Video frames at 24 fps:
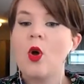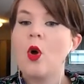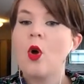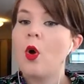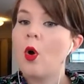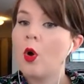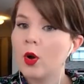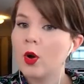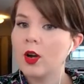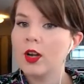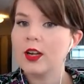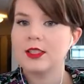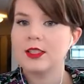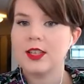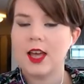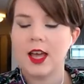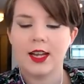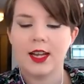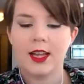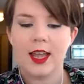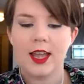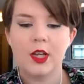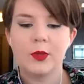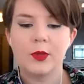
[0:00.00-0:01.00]
or
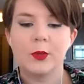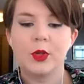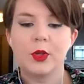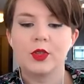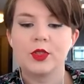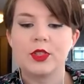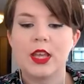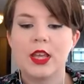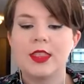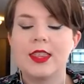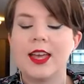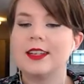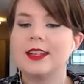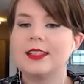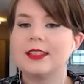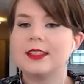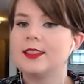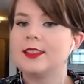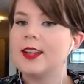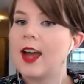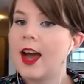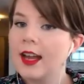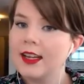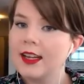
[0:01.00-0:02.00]
exotic animals that is
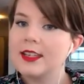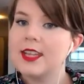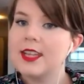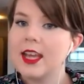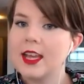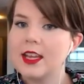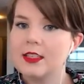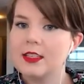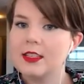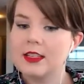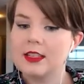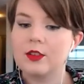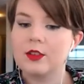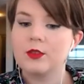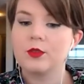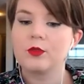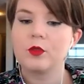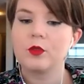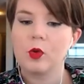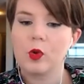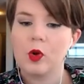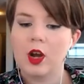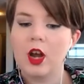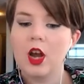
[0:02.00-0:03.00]
not intended
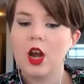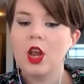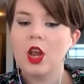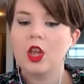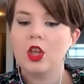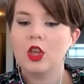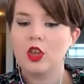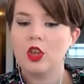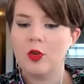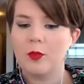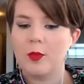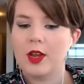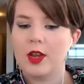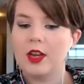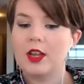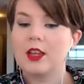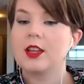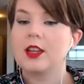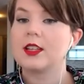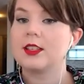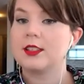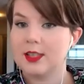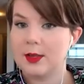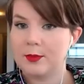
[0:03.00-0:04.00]
for human
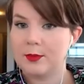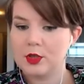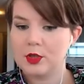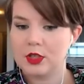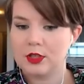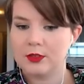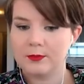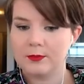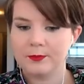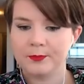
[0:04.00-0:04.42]
consumption.